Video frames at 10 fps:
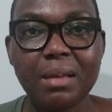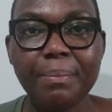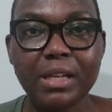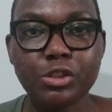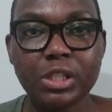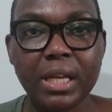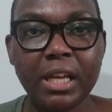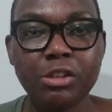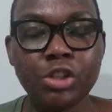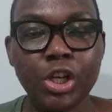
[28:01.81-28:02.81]
their pension
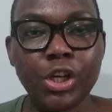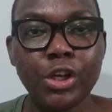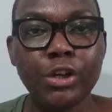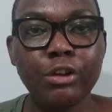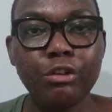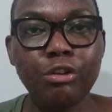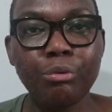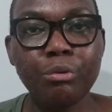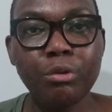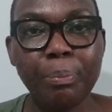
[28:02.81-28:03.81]
age.
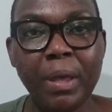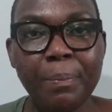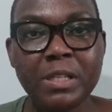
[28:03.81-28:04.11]
PIP